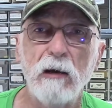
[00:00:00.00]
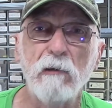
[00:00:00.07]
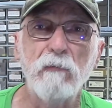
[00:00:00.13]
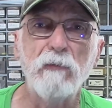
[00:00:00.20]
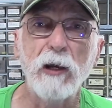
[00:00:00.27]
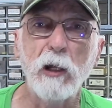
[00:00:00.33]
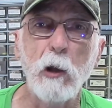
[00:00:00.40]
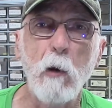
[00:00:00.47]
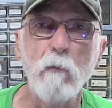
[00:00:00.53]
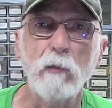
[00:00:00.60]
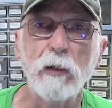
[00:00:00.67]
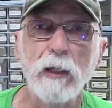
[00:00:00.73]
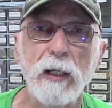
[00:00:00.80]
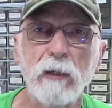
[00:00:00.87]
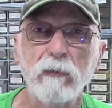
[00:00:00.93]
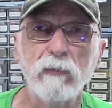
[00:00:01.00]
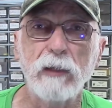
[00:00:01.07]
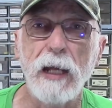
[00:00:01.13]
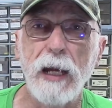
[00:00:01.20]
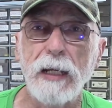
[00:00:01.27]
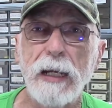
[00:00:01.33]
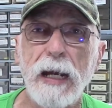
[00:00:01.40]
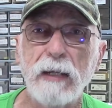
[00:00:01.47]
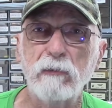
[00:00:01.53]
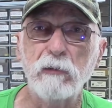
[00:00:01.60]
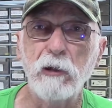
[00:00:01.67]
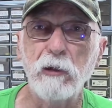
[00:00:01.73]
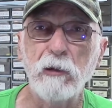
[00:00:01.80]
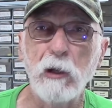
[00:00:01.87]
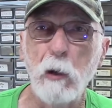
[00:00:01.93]
fell over as kayaks
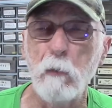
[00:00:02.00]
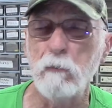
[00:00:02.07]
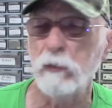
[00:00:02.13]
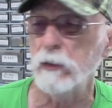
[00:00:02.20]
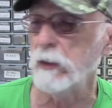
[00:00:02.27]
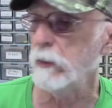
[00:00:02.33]
turned over,